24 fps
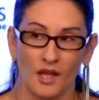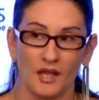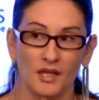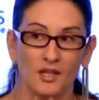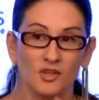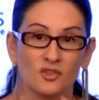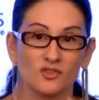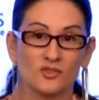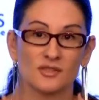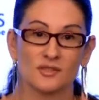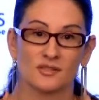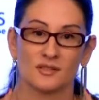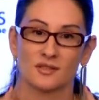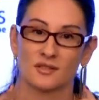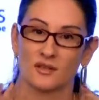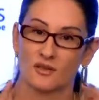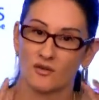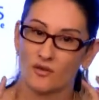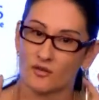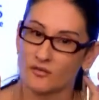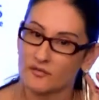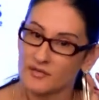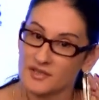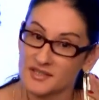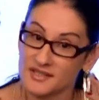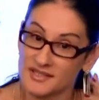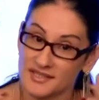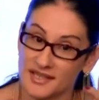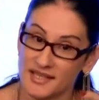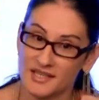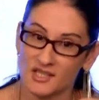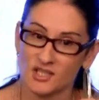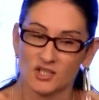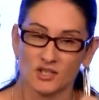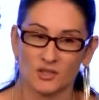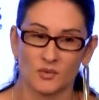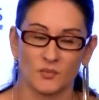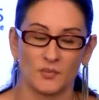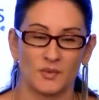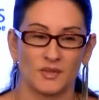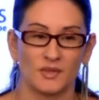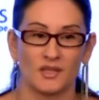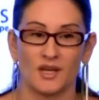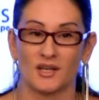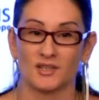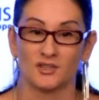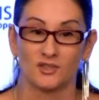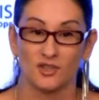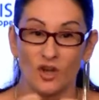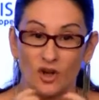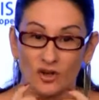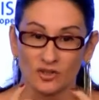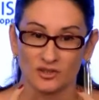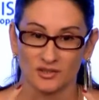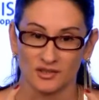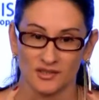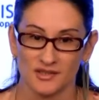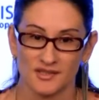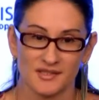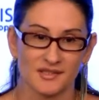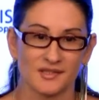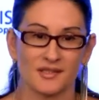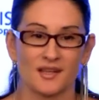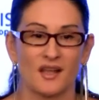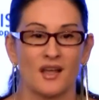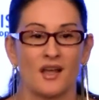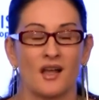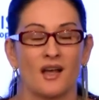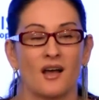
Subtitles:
interesting conversation with our doctors.